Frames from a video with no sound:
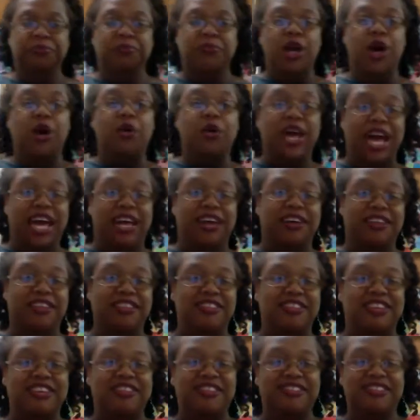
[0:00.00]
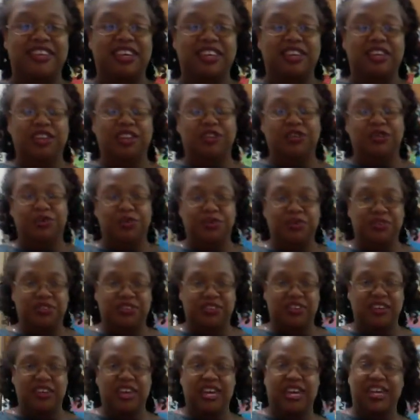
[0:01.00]
Okay, this
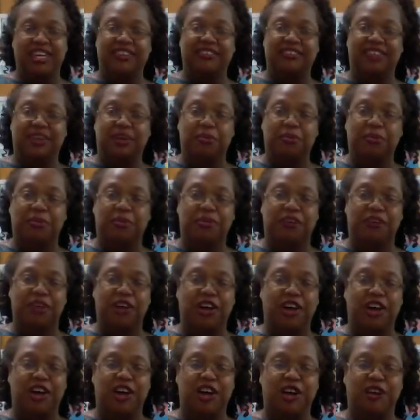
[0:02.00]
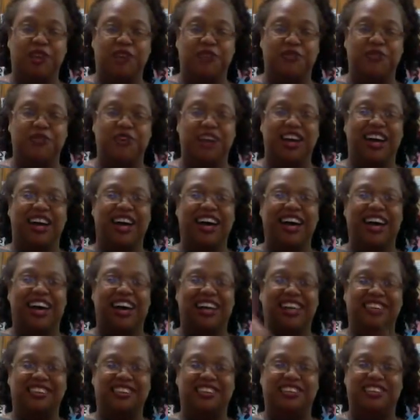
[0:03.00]
concludes an example
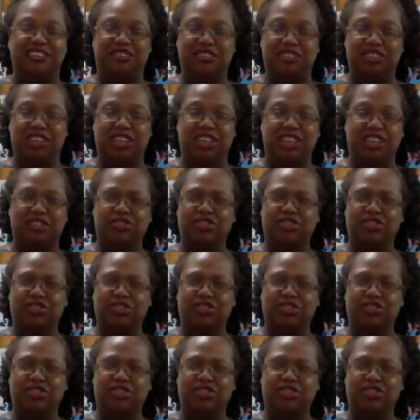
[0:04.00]
of teaching,